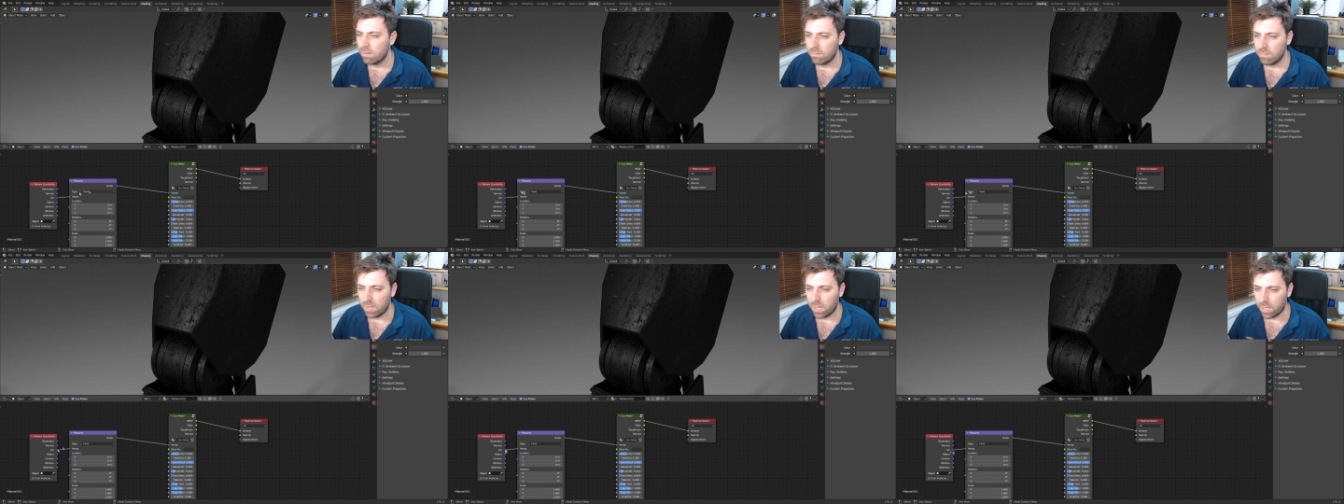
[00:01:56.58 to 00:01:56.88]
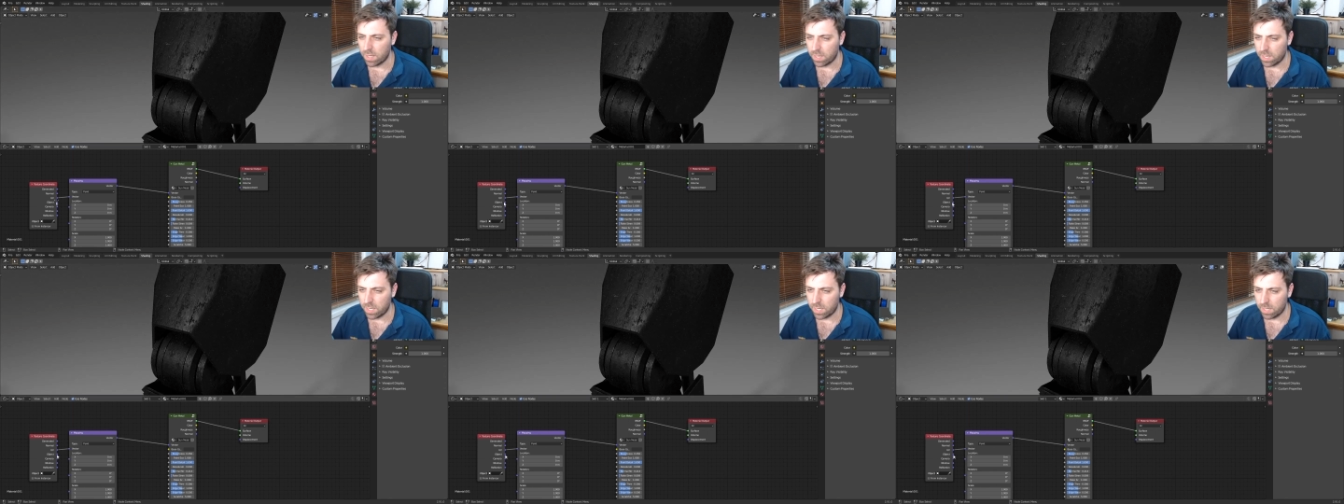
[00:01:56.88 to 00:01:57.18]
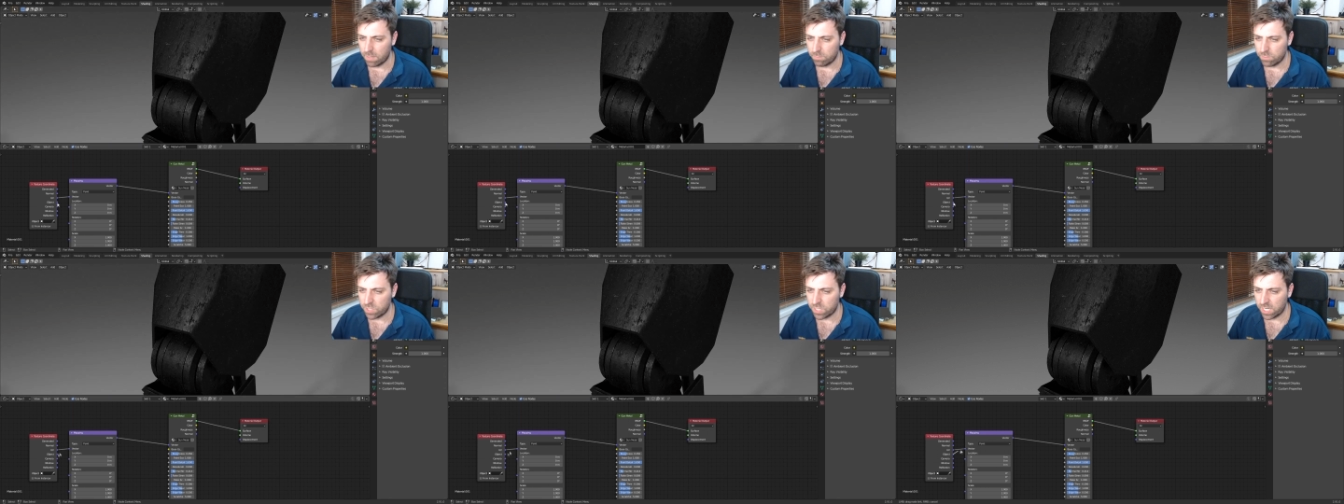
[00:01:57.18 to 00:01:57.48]

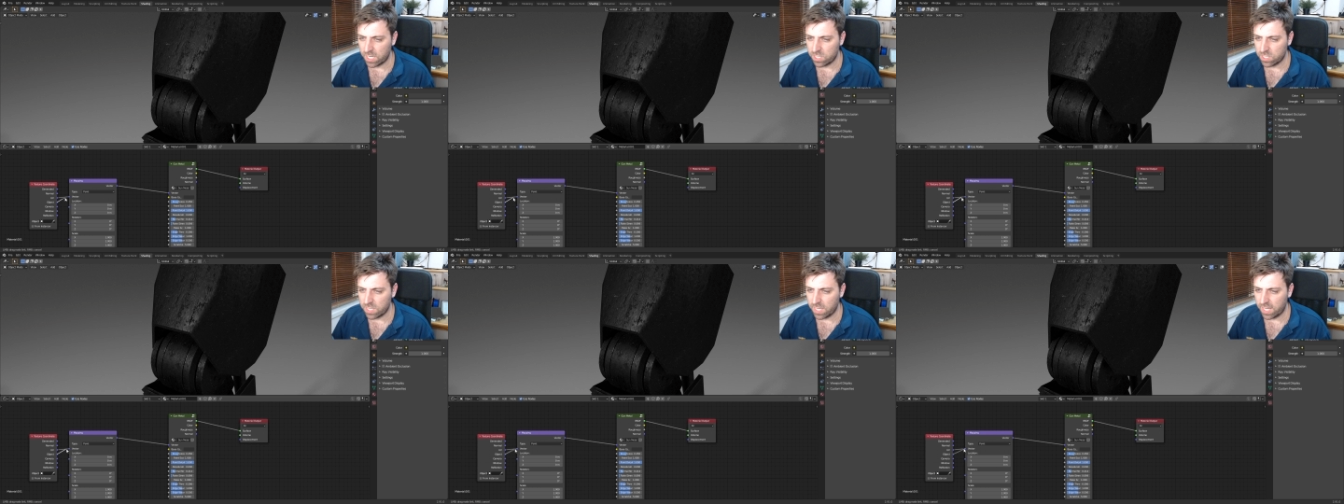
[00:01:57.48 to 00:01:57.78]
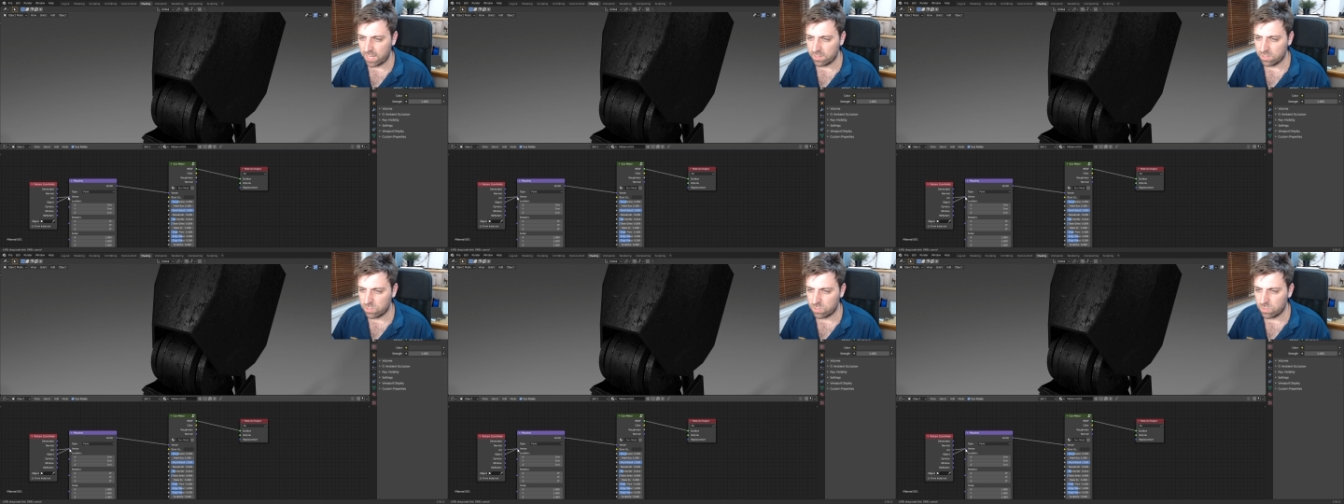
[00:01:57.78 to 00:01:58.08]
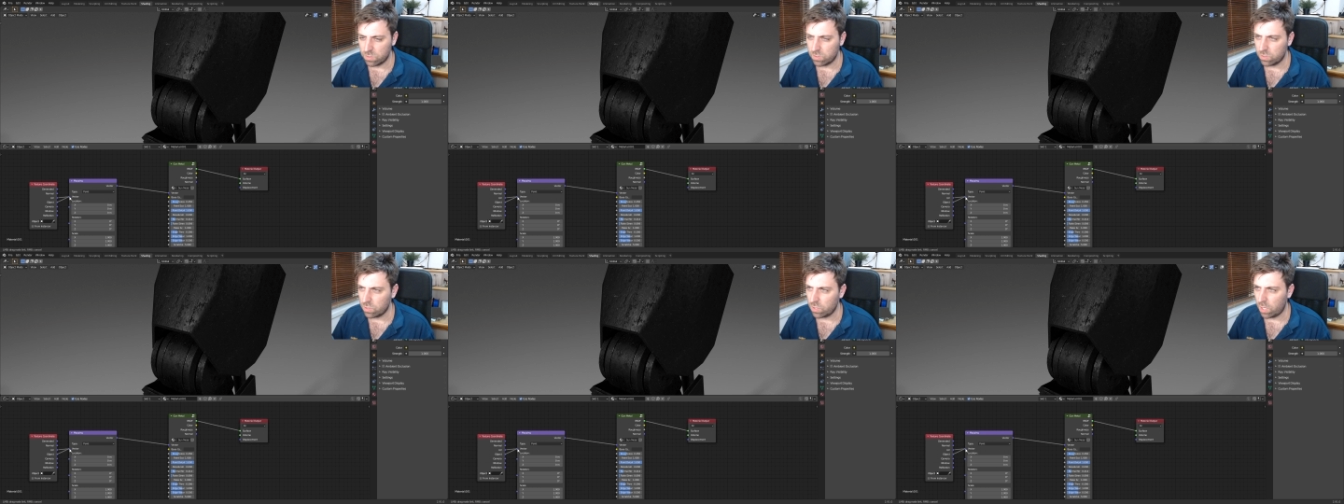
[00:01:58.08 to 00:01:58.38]
Um, change that
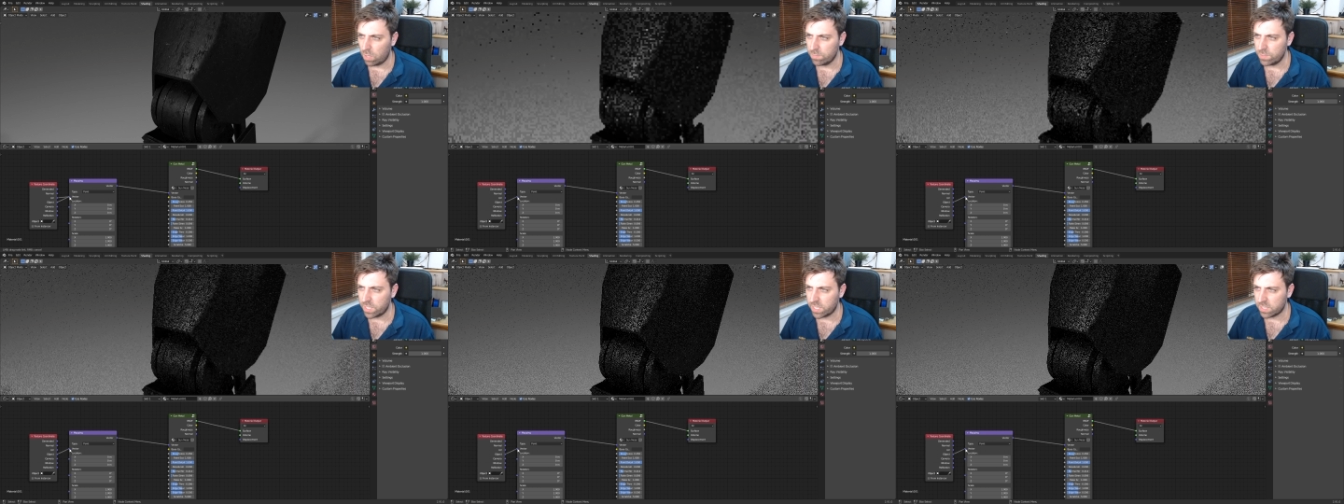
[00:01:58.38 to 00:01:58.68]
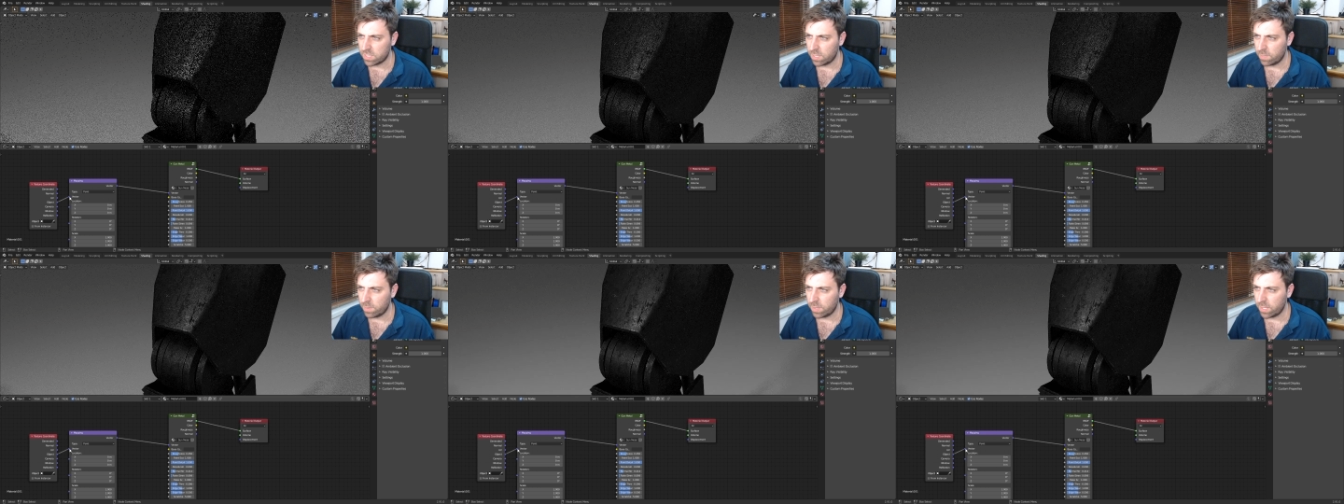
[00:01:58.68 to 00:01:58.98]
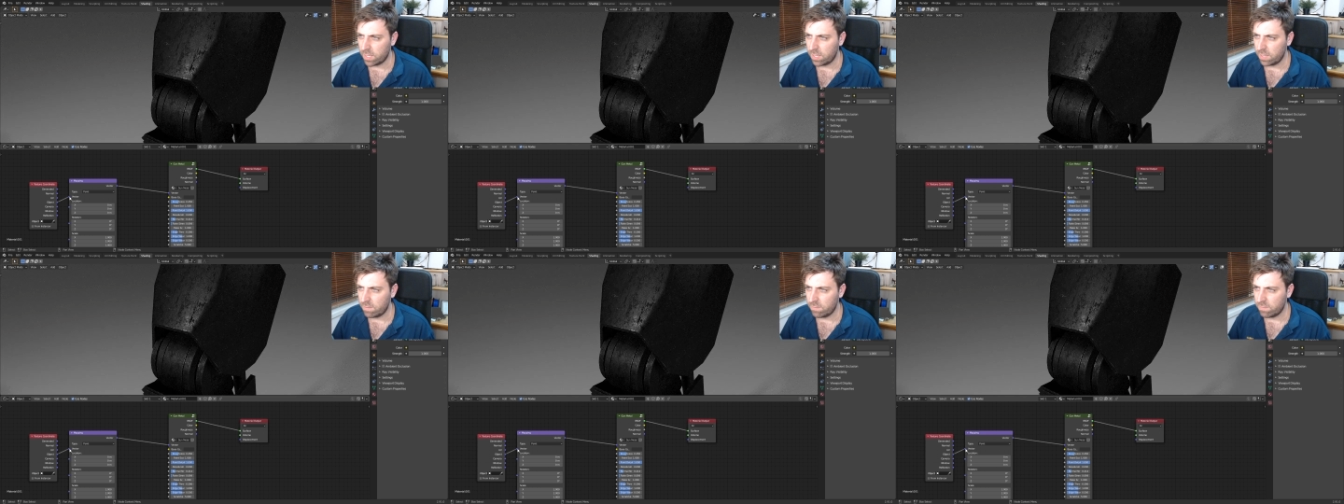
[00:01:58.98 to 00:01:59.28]
to object, I
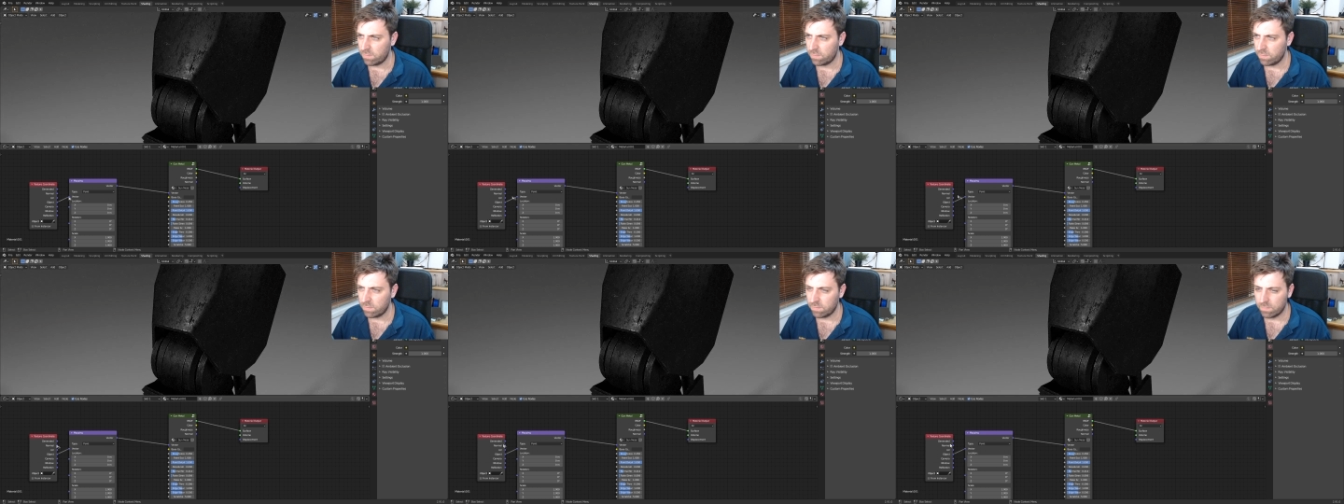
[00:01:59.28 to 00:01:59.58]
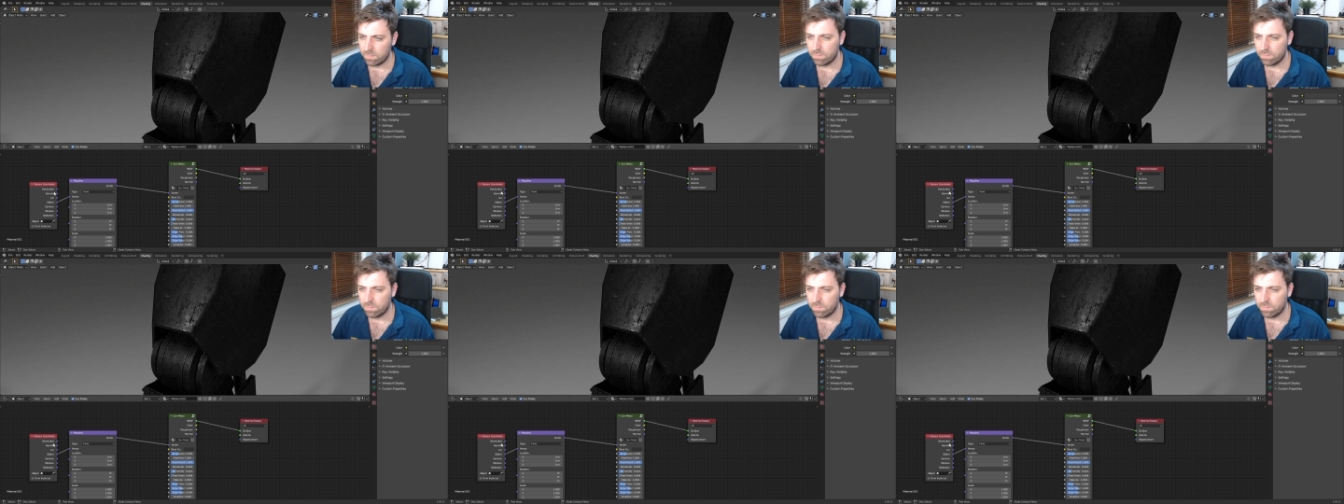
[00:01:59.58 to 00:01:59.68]
believe.